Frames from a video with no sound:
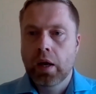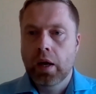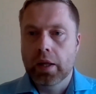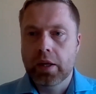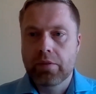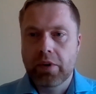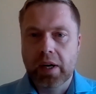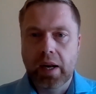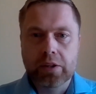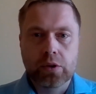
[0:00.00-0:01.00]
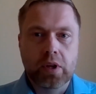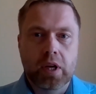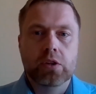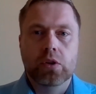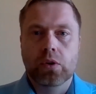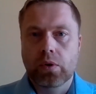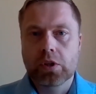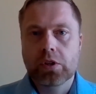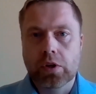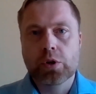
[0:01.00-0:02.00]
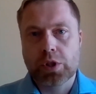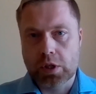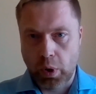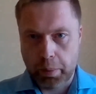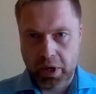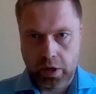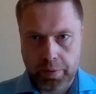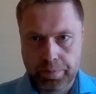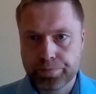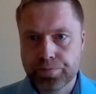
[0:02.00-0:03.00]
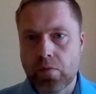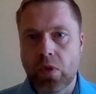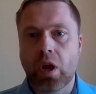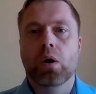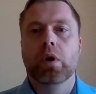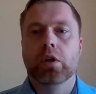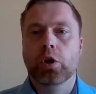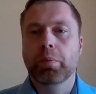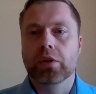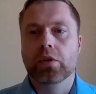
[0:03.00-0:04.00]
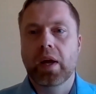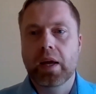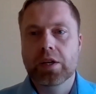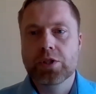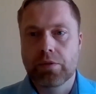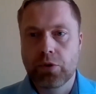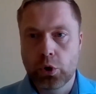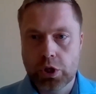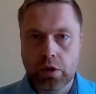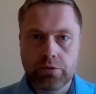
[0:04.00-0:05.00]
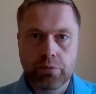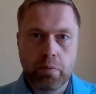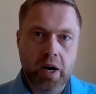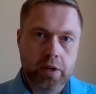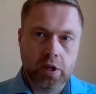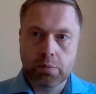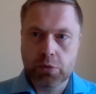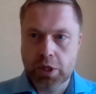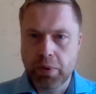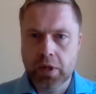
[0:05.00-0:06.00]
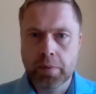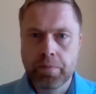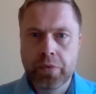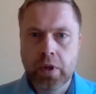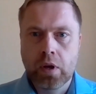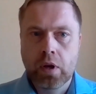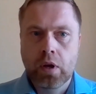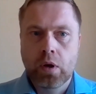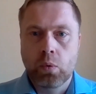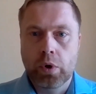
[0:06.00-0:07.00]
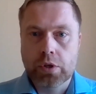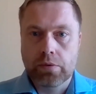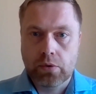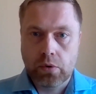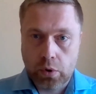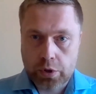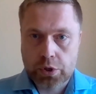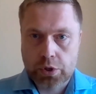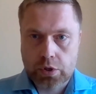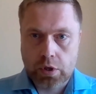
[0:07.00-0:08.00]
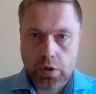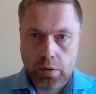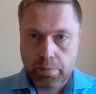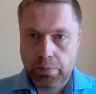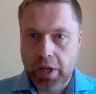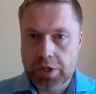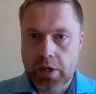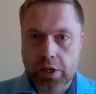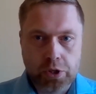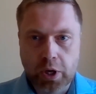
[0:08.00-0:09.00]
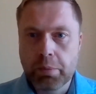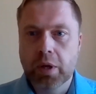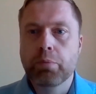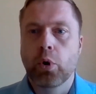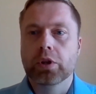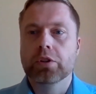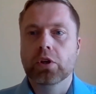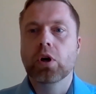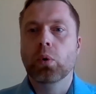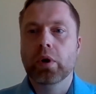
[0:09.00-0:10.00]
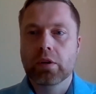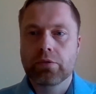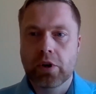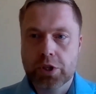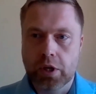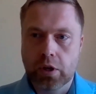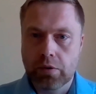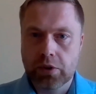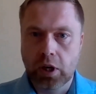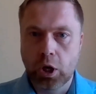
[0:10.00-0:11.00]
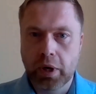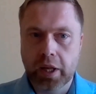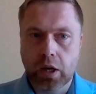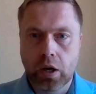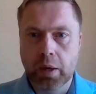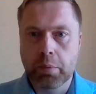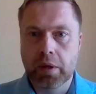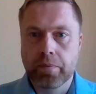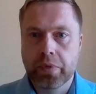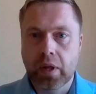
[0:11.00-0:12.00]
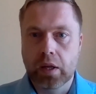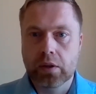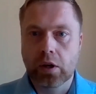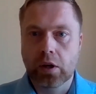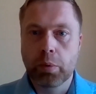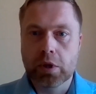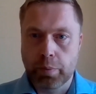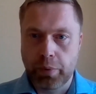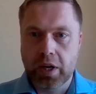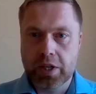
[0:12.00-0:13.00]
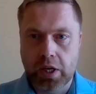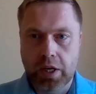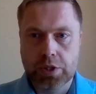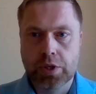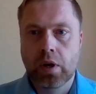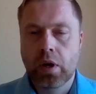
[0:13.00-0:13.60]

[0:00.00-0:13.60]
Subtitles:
and I'm very glad today to introduce this webinar. Our topic today is the future of maritime shipping, which of course plays an extremely important role in the functioning of the global economy and the global supply chains.